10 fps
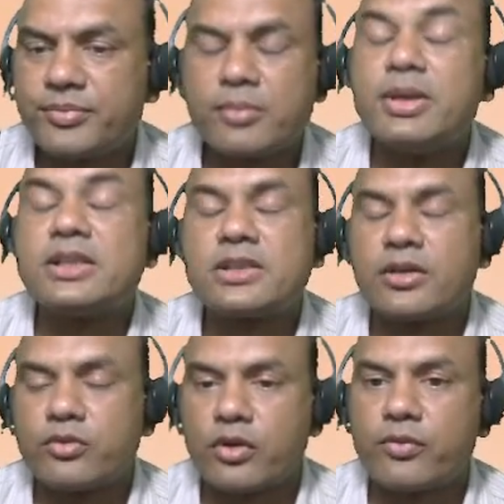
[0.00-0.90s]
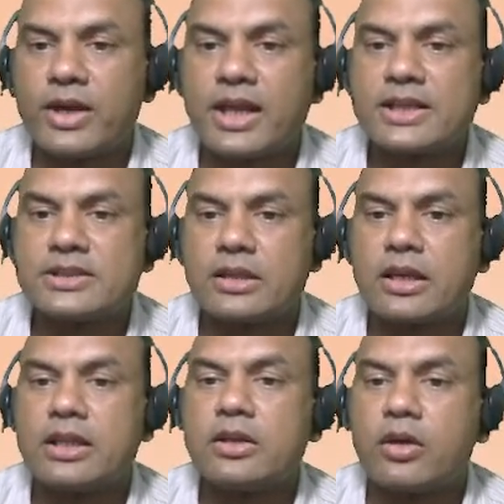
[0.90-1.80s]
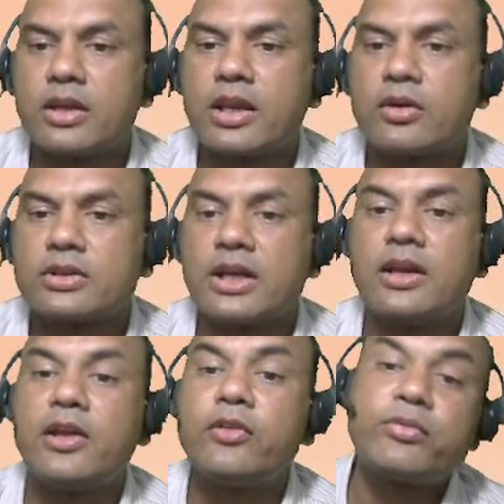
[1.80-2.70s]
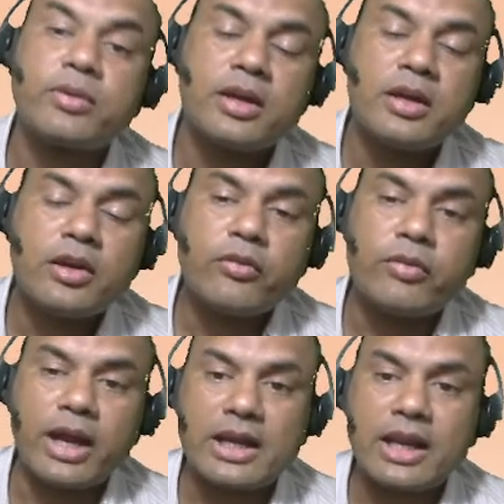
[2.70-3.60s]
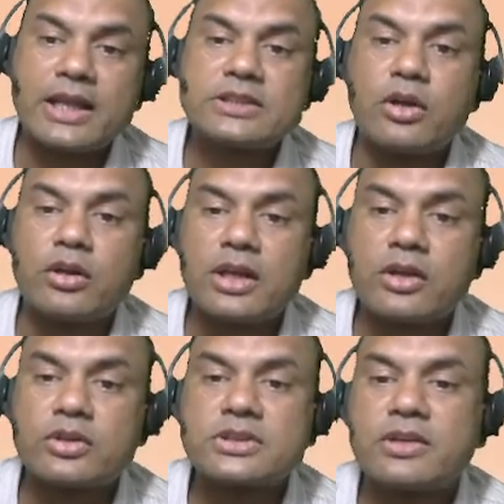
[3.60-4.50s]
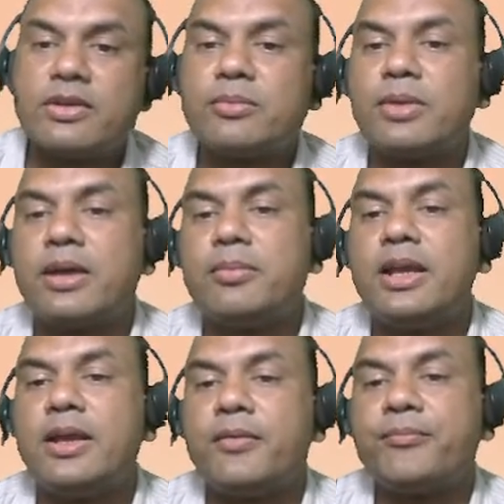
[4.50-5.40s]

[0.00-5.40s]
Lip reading: means forfeiting is generally non-recourse, and if factoring is non-recourse given by me,